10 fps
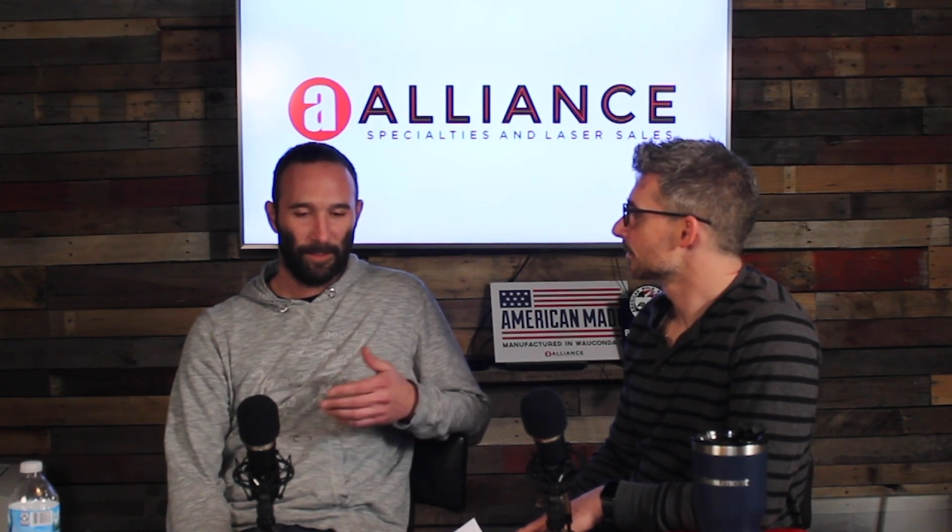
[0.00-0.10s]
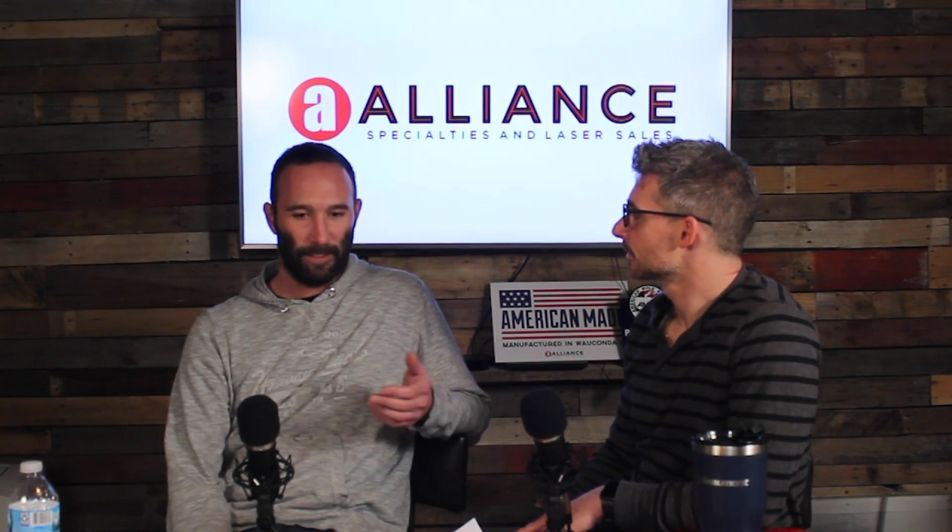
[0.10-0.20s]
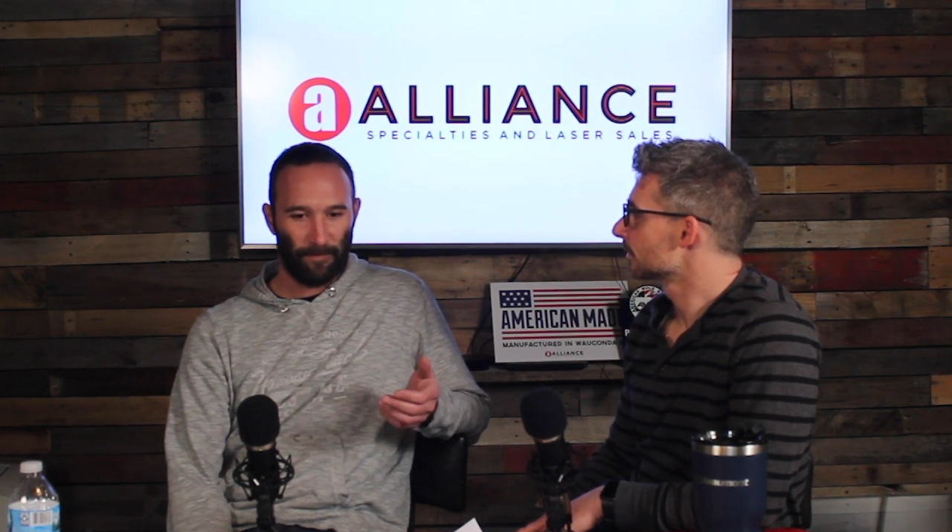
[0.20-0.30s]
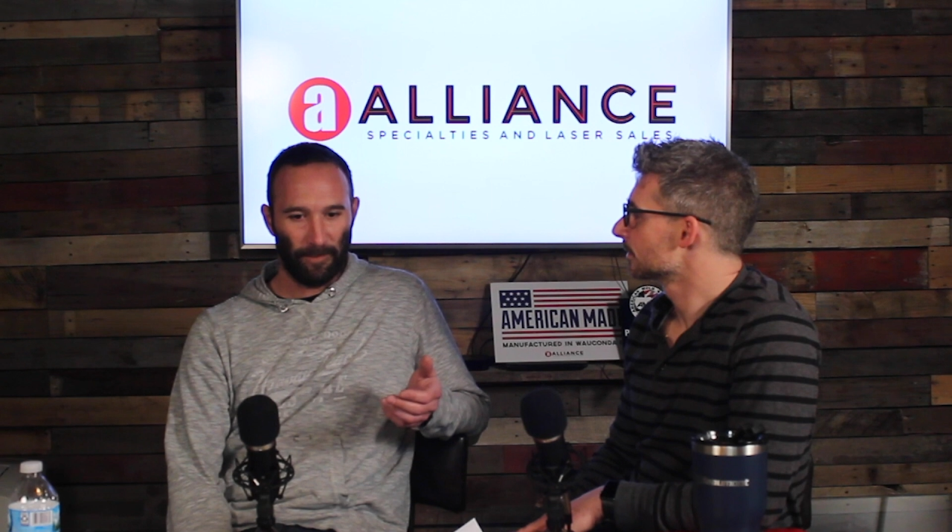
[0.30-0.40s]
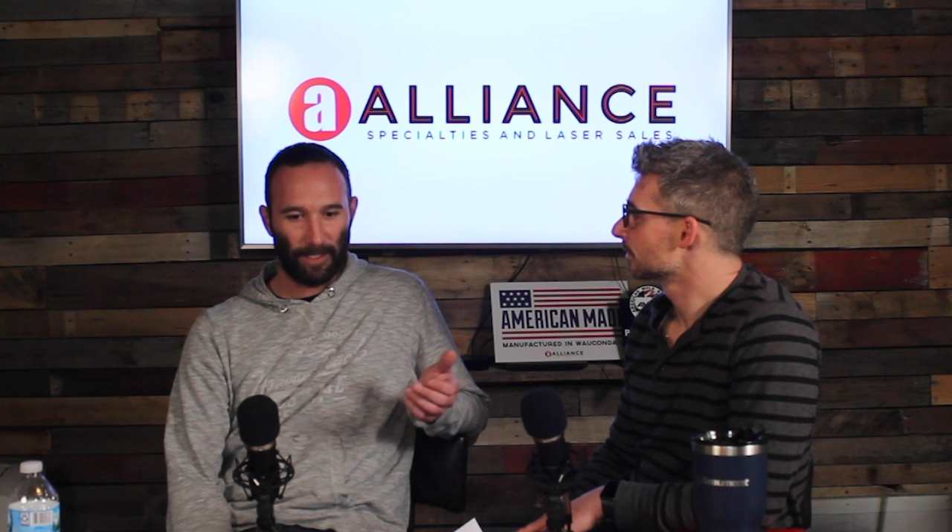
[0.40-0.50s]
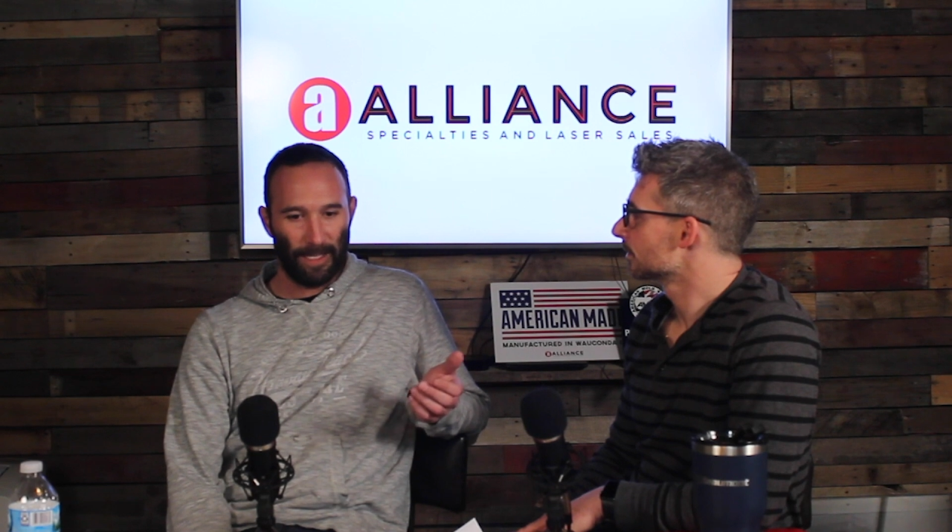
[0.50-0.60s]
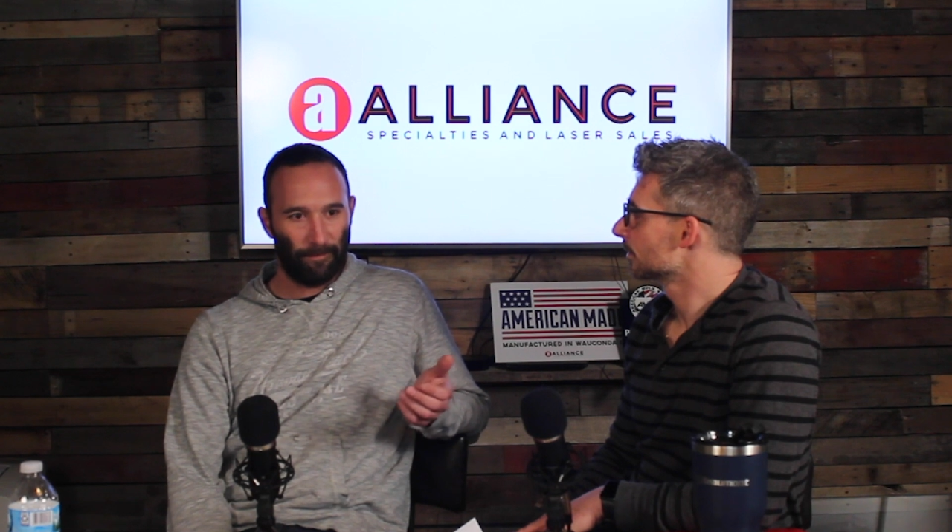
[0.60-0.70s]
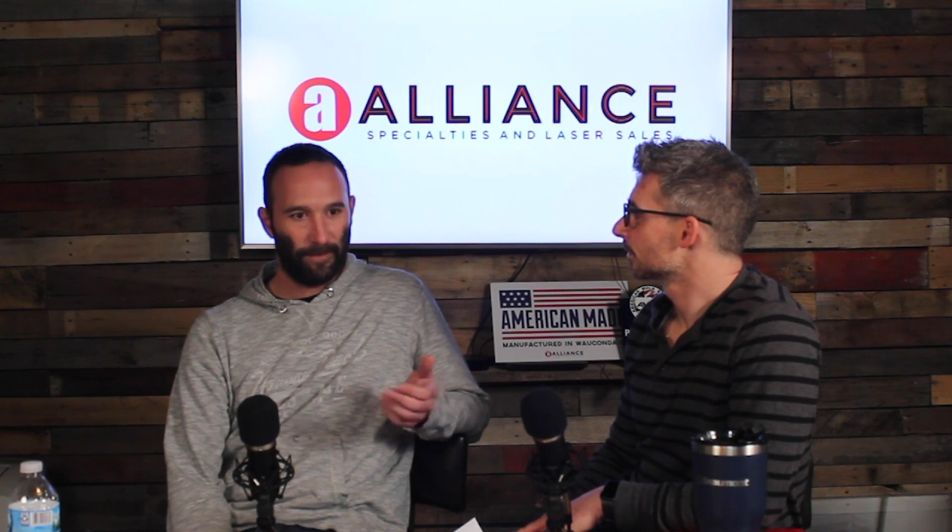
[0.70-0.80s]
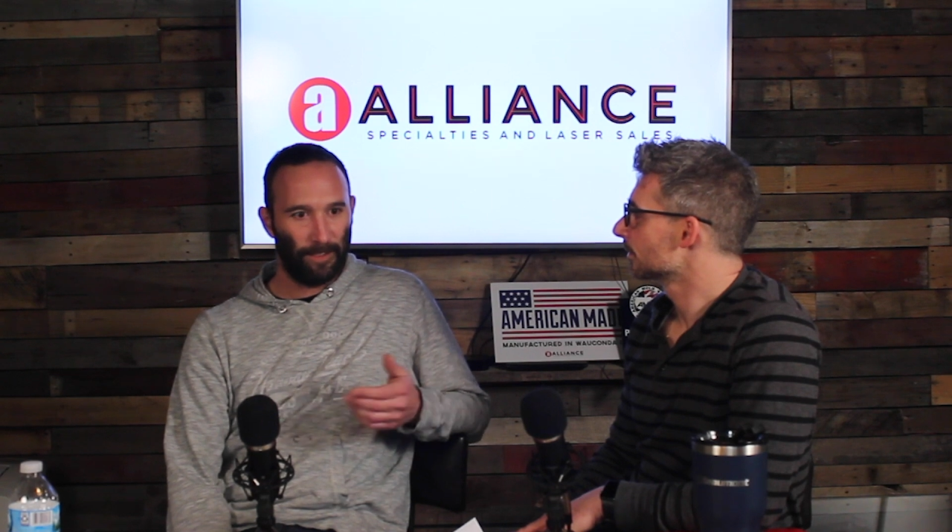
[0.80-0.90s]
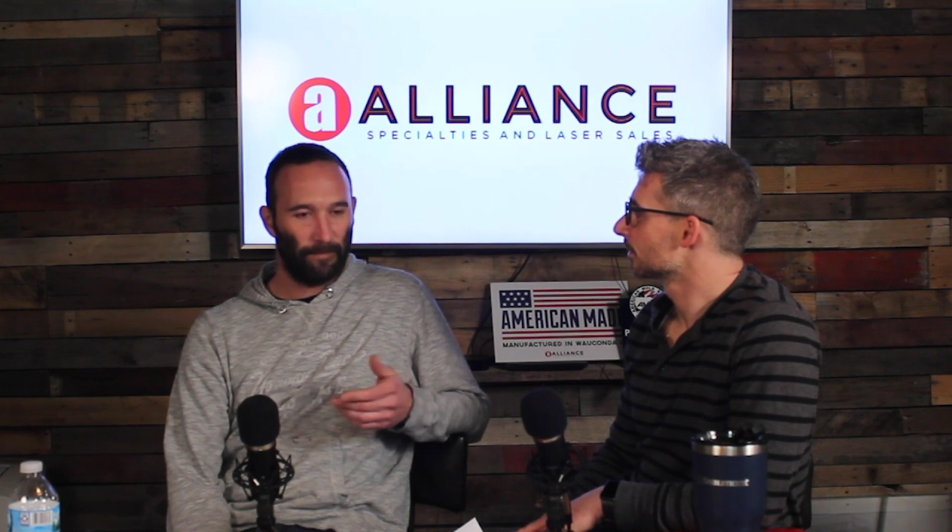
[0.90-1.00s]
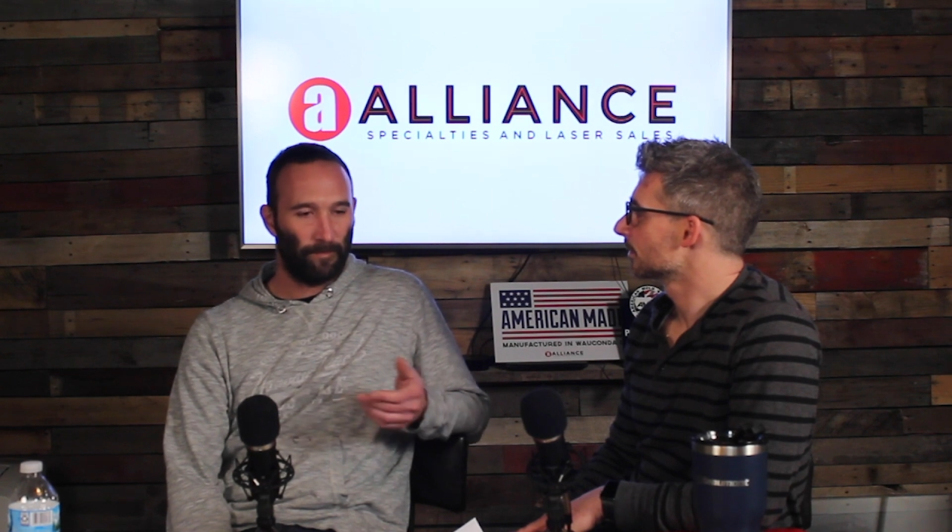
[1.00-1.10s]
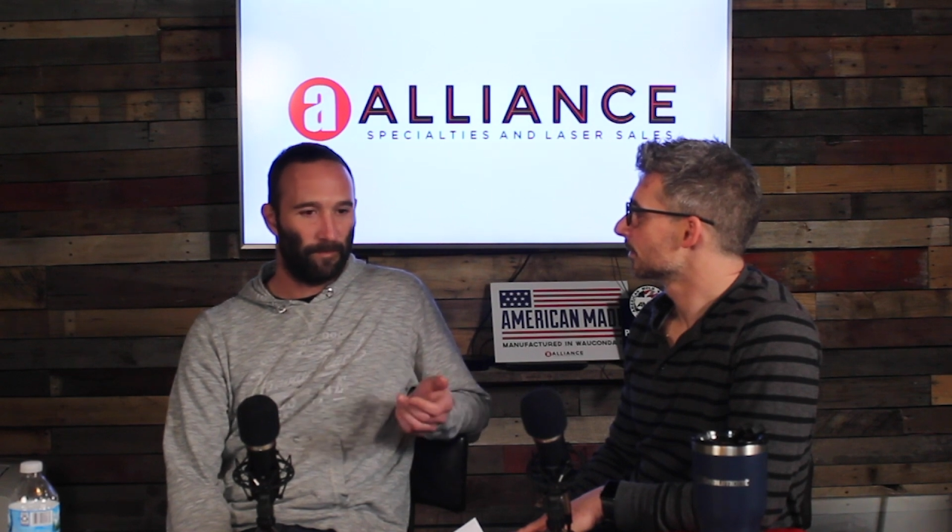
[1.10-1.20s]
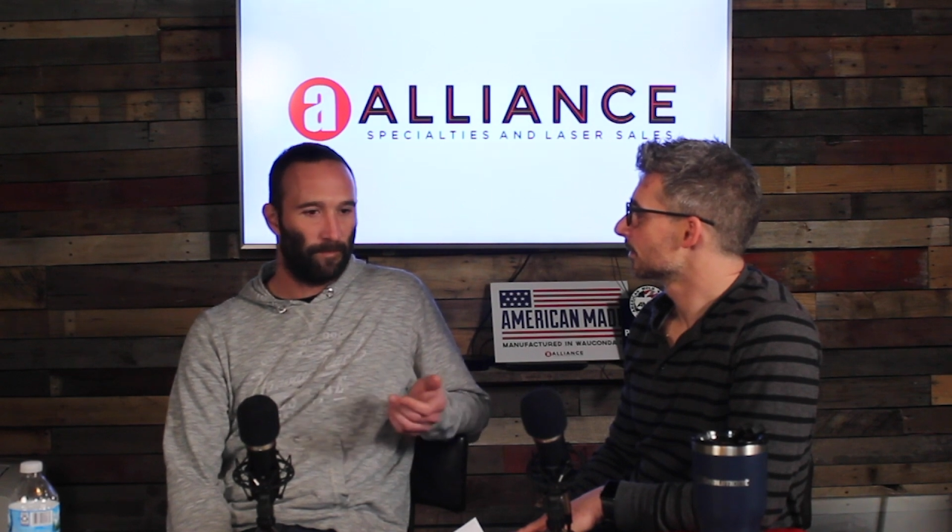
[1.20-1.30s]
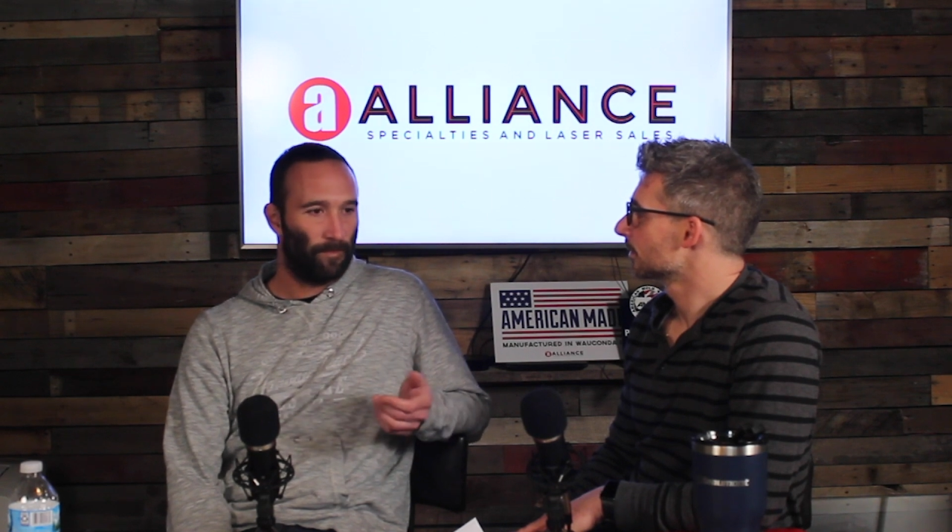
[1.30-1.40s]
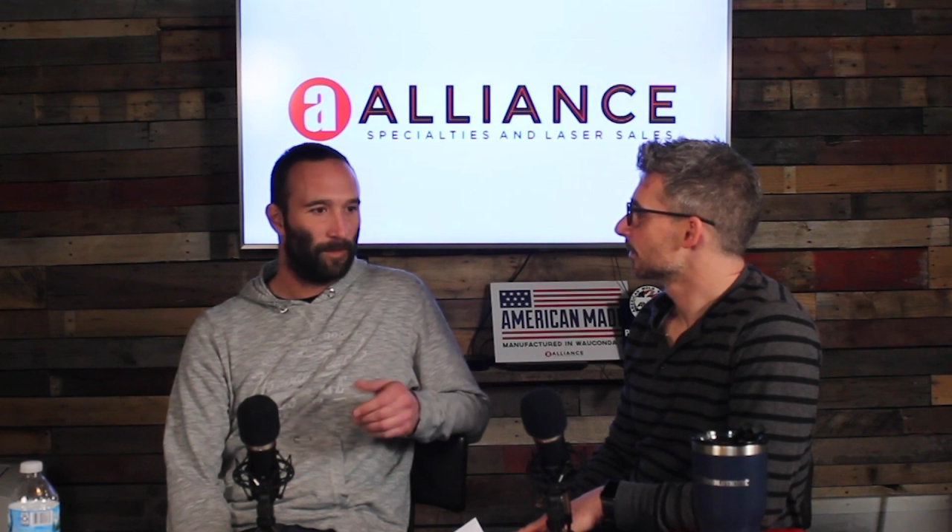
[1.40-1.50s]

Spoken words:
You gotta feel confident in